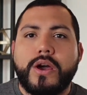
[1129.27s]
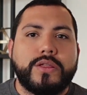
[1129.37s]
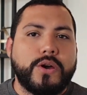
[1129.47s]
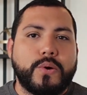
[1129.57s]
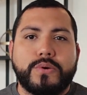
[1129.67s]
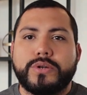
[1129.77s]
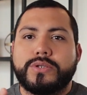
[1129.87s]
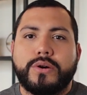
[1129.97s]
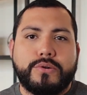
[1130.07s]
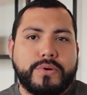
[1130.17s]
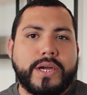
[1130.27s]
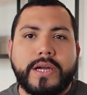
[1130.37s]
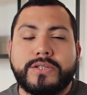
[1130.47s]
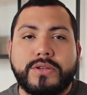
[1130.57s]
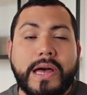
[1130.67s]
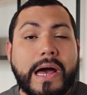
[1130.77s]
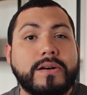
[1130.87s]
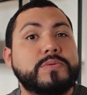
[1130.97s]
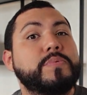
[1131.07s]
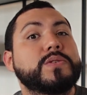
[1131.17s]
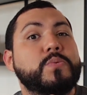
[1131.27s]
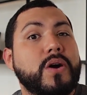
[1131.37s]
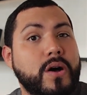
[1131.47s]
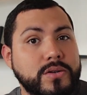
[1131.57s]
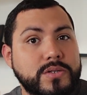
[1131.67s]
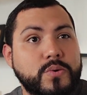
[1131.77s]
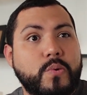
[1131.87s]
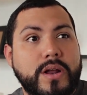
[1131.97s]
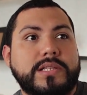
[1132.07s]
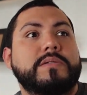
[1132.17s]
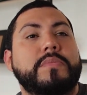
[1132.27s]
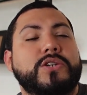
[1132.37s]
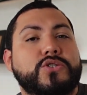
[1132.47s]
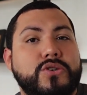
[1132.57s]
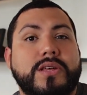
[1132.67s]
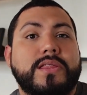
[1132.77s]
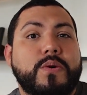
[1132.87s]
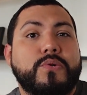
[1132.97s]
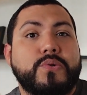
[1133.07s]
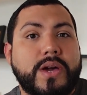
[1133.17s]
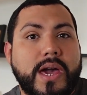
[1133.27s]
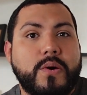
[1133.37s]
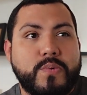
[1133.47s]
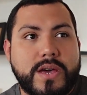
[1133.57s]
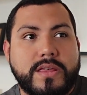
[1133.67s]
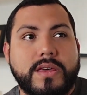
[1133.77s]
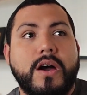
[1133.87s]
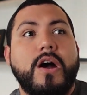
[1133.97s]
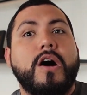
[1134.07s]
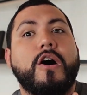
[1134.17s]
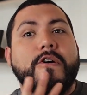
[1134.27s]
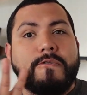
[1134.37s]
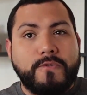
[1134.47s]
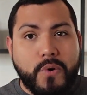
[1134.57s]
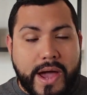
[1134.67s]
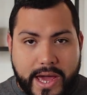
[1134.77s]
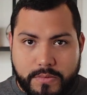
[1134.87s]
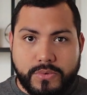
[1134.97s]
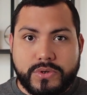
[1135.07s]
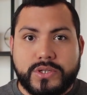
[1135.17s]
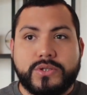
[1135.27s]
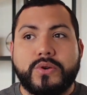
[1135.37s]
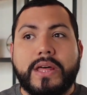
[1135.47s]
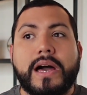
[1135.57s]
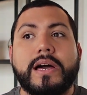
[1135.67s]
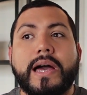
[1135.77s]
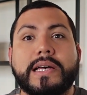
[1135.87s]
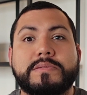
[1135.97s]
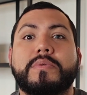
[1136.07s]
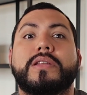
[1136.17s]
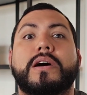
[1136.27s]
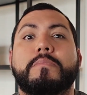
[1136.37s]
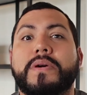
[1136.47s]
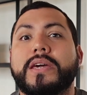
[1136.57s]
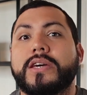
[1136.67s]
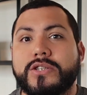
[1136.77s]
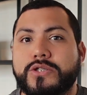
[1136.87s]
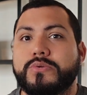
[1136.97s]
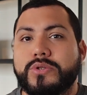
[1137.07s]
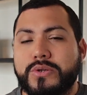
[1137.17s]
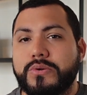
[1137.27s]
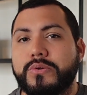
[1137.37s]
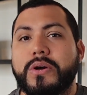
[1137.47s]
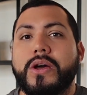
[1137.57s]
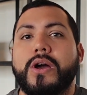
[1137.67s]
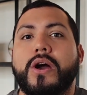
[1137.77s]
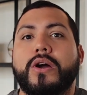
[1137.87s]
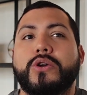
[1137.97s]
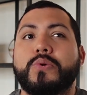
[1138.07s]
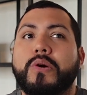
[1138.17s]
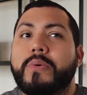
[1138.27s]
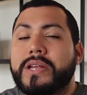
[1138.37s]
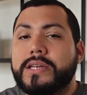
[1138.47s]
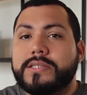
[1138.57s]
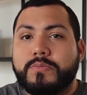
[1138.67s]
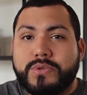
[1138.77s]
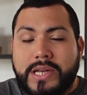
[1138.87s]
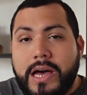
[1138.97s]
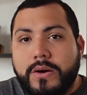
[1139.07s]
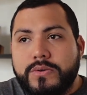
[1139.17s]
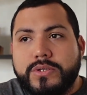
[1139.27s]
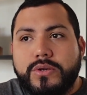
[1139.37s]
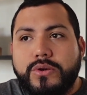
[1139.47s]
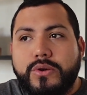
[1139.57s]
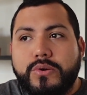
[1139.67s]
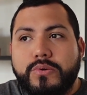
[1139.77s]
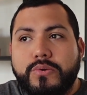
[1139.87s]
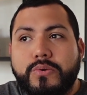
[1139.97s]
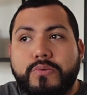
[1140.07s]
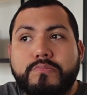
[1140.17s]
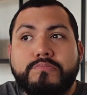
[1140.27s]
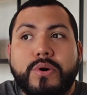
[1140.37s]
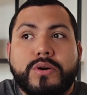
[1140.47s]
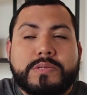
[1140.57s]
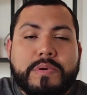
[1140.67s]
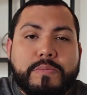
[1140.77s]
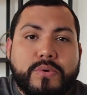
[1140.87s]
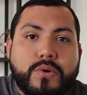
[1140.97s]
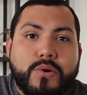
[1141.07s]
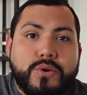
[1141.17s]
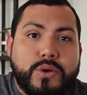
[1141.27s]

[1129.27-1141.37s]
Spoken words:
The owners agreed to the house, because we also wanted to make sure that they were okay with our 4 animals. So that has been a big issue too. You are renting someone's house, most people